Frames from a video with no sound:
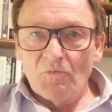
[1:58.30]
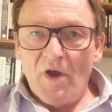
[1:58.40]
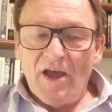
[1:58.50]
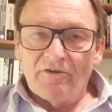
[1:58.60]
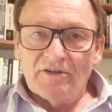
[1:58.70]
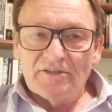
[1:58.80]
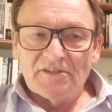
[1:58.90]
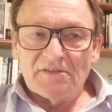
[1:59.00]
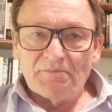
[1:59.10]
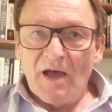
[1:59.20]

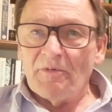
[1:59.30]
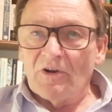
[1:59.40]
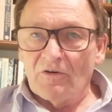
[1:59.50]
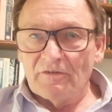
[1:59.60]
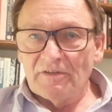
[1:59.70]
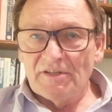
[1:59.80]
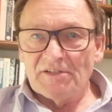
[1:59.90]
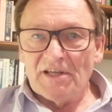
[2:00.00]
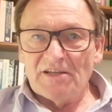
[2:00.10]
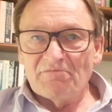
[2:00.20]
whereas Babylon
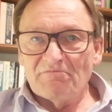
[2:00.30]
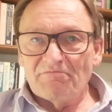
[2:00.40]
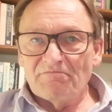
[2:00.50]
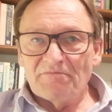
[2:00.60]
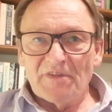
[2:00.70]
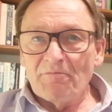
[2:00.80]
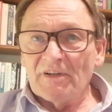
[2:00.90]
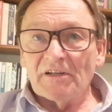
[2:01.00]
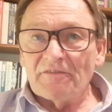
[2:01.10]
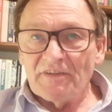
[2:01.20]
is in the
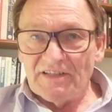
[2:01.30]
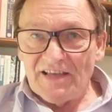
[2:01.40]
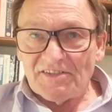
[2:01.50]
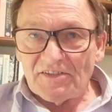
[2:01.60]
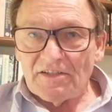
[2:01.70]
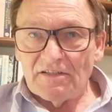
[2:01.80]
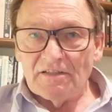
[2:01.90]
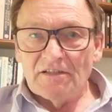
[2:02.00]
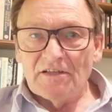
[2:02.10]
middle of the desert.